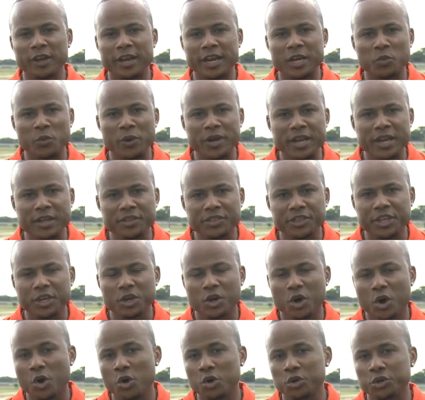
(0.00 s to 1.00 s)
in winning the
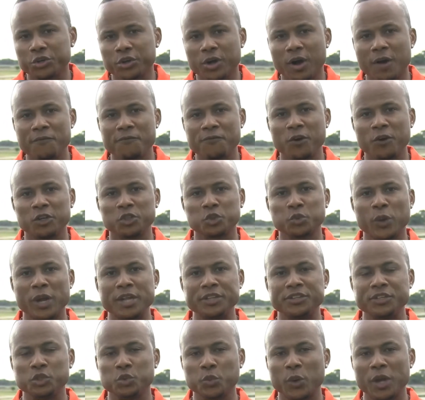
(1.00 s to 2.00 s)
Gold Cup for
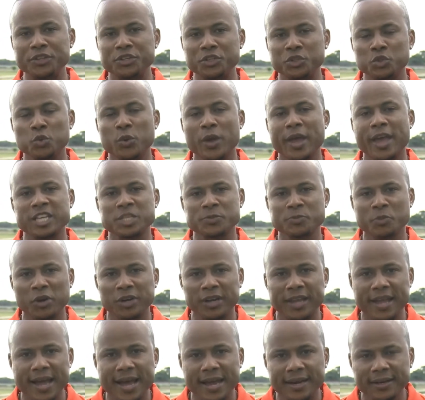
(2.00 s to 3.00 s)
2022, expertly
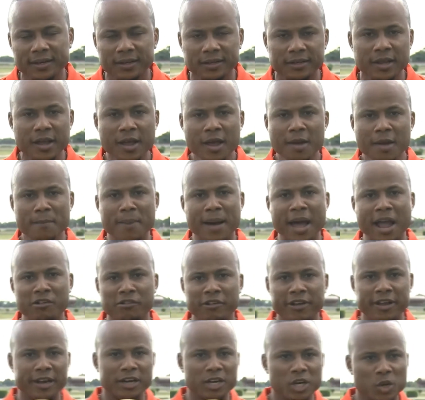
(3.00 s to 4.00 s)
handled by Reyan
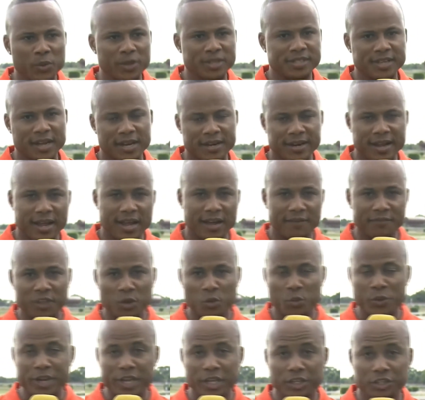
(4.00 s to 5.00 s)
Lewis. And I have the
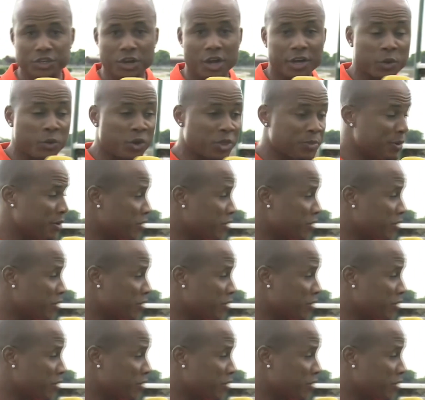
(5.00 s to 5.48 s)
winning jockey with me.